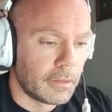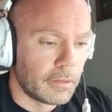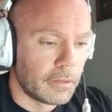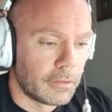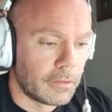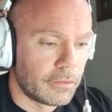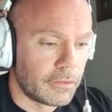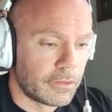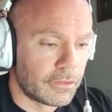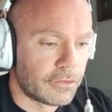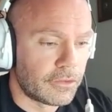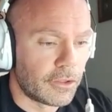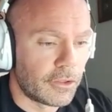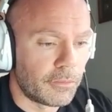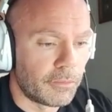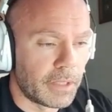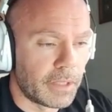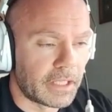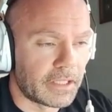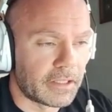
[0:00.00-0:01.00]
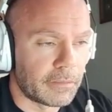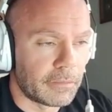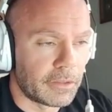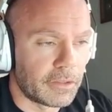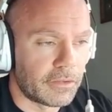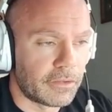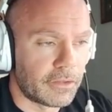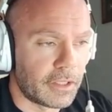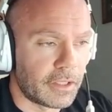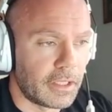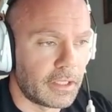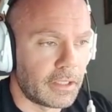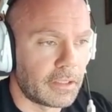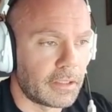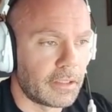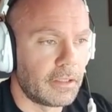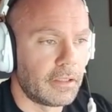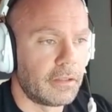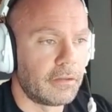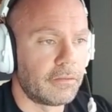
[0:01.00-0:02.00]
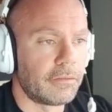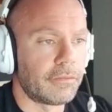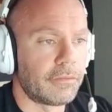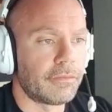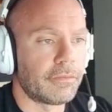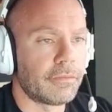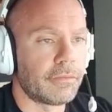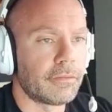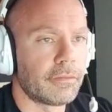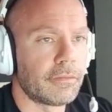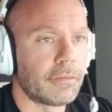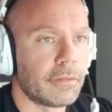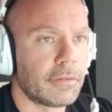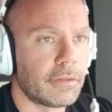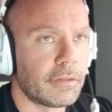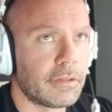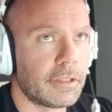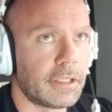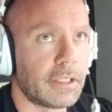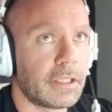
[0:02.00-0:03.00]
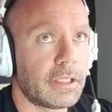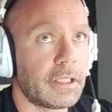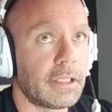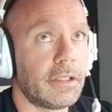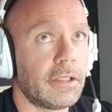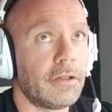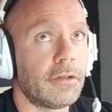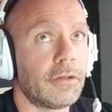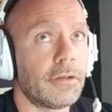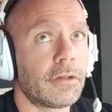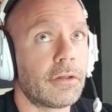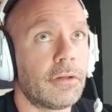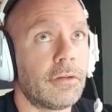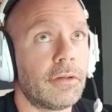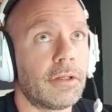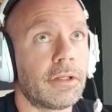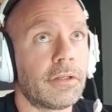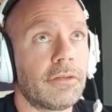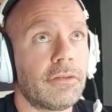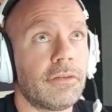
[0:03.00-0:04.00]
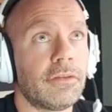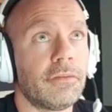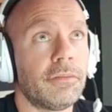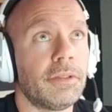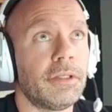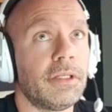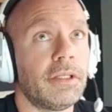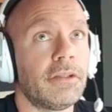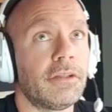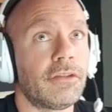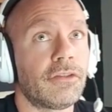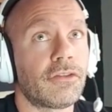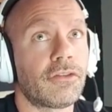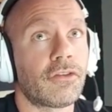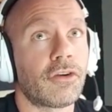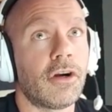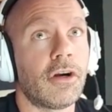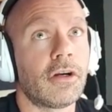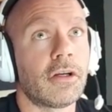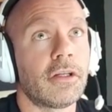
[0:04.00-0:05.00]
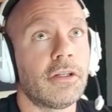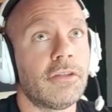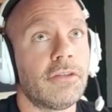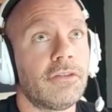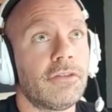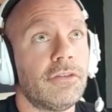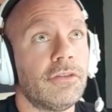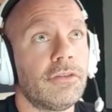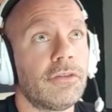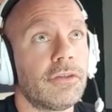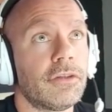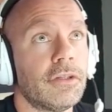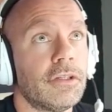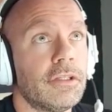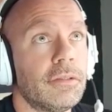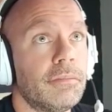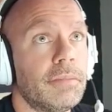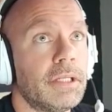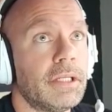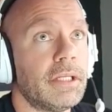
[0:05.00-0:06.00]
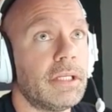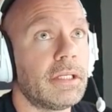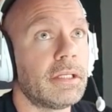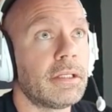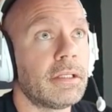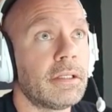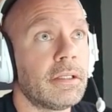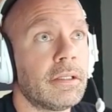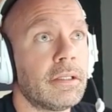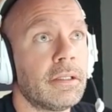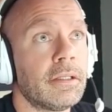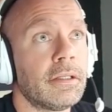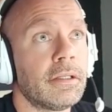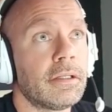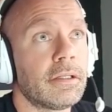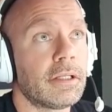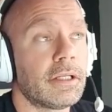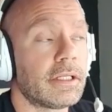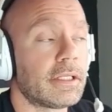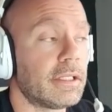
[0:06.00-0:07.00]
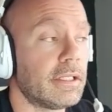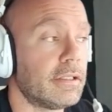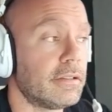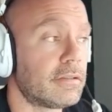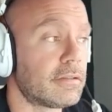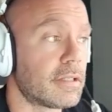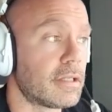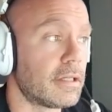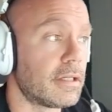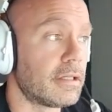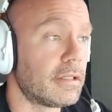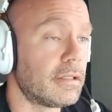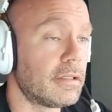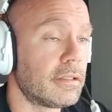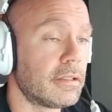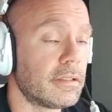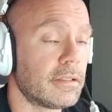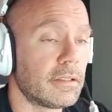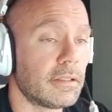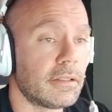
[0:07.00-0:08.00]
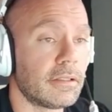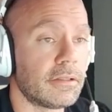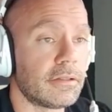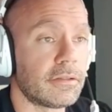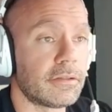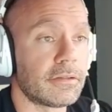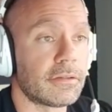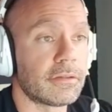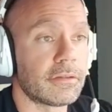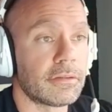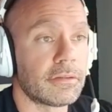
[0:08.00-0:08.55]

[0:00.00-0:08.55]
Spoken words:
Just don't make the mistake of thinking you're going to be the strongest you could be, like he said in his